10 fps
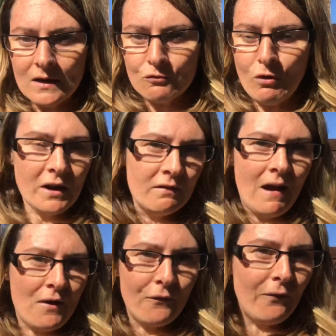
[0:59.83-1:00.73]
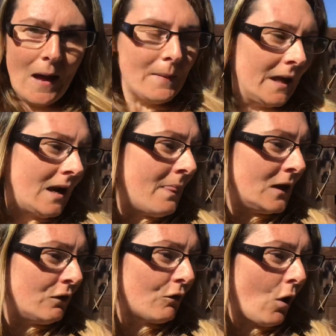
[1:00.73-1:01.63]
running around flapping, and then
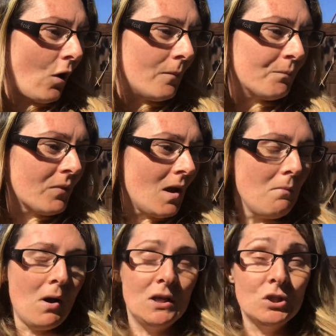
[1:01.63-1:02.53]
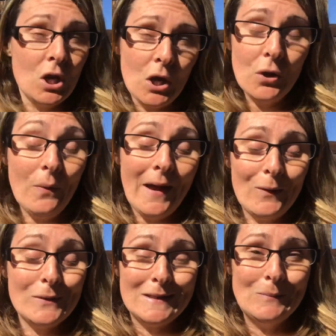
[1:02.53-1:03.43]
you've got my two
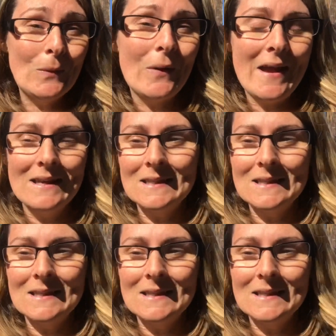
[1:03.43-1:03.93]
eldest boys,